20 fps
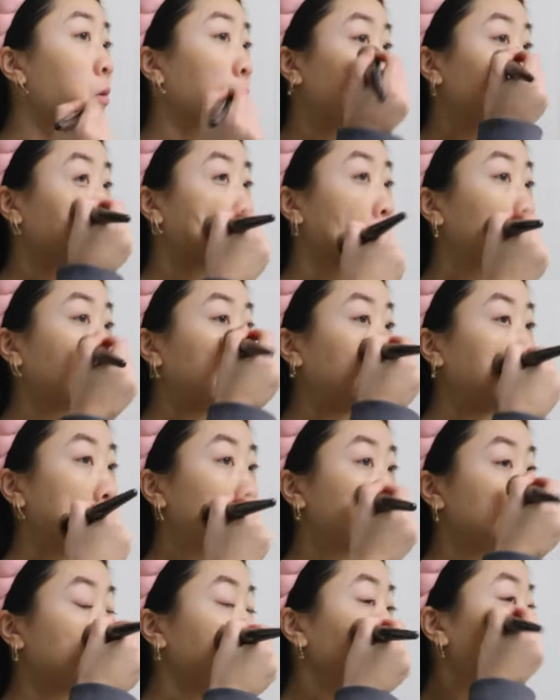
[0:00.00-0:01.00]
we really
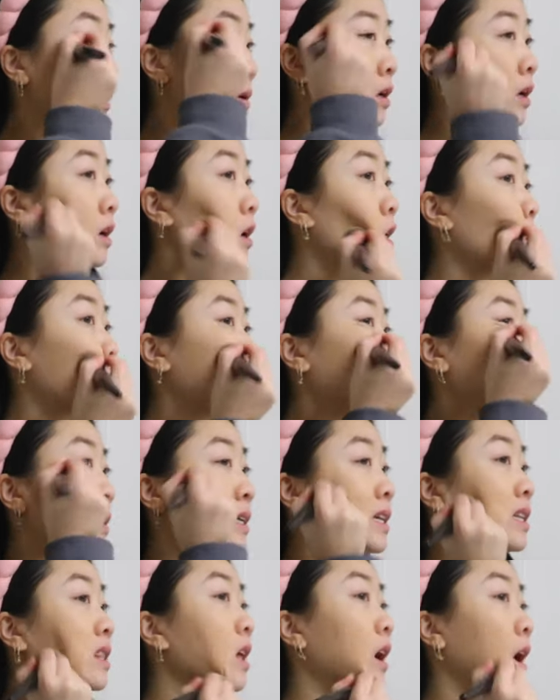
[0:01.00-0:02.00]
do not
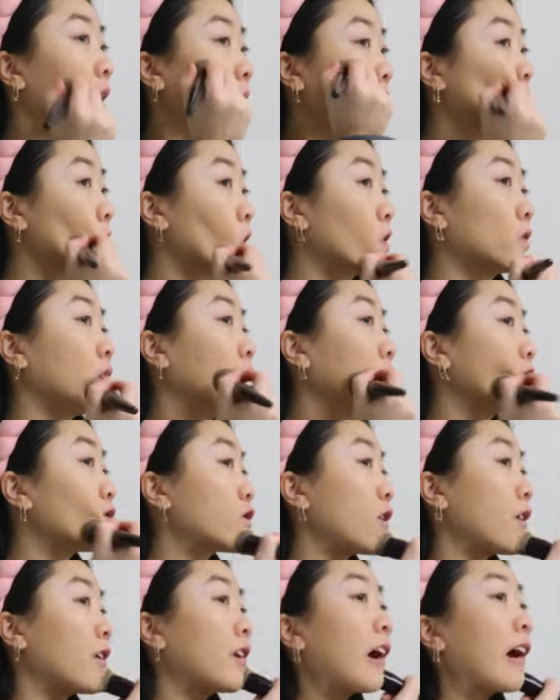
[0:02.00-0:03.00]
need that in our lives right